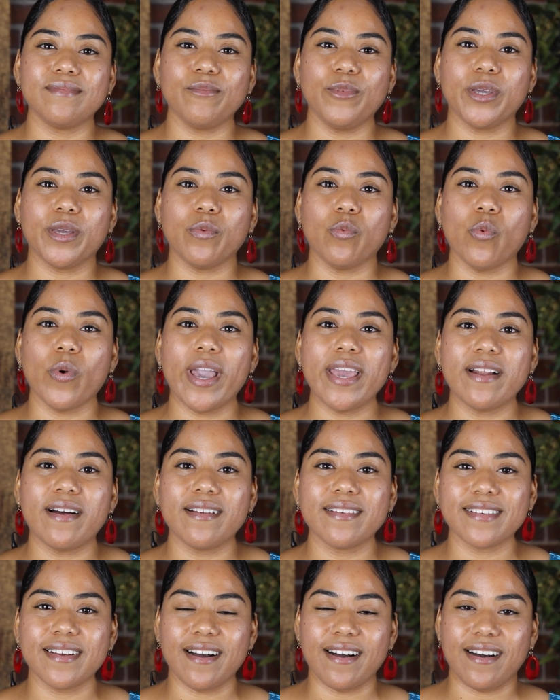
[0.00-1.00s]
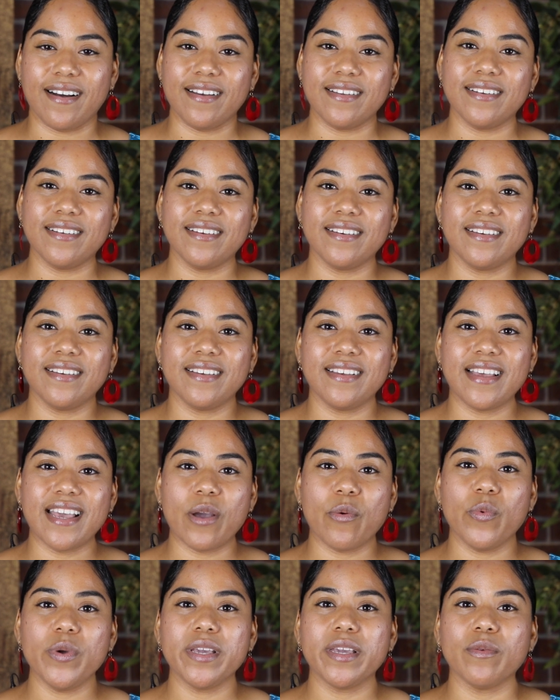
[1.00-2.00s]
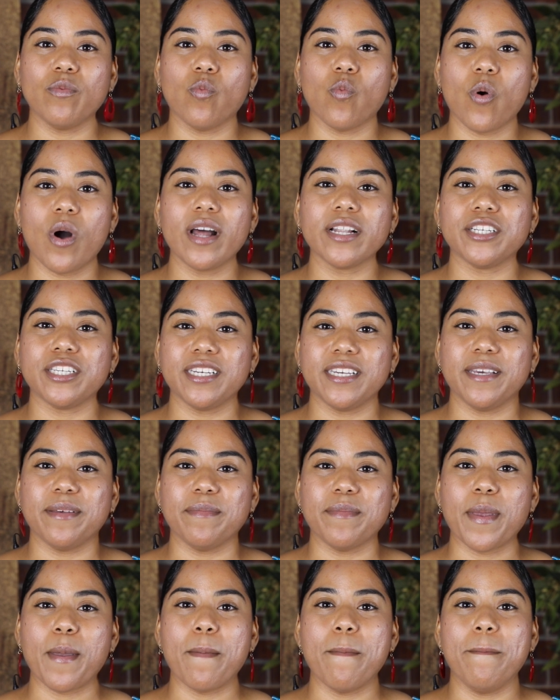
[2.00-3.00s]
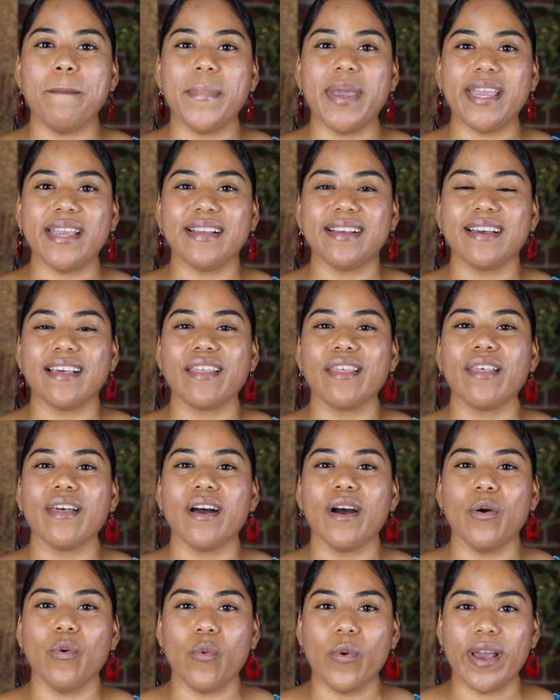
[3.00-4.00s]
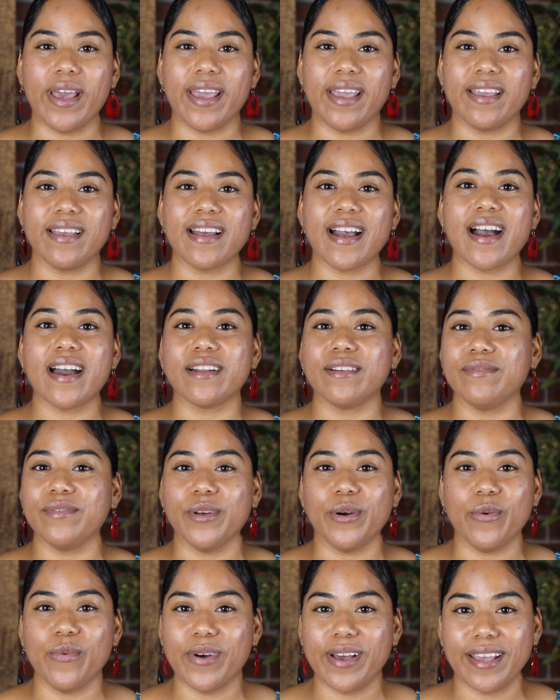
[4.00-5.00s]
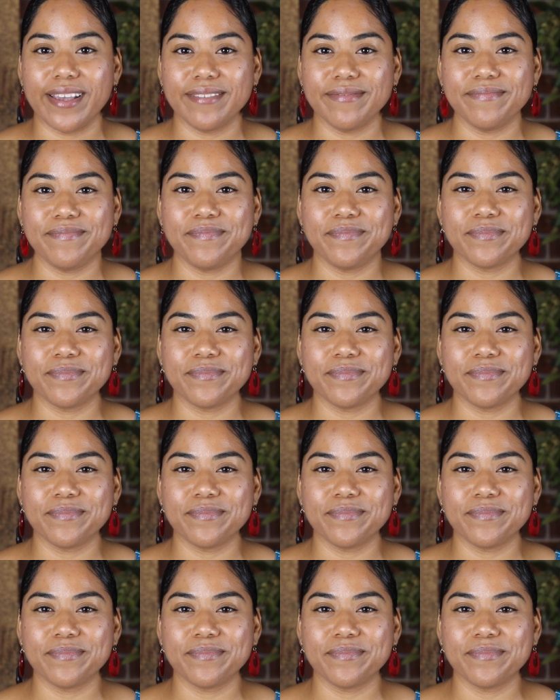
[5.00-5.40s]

We can wait on God and we can watch Him make a way out of no way.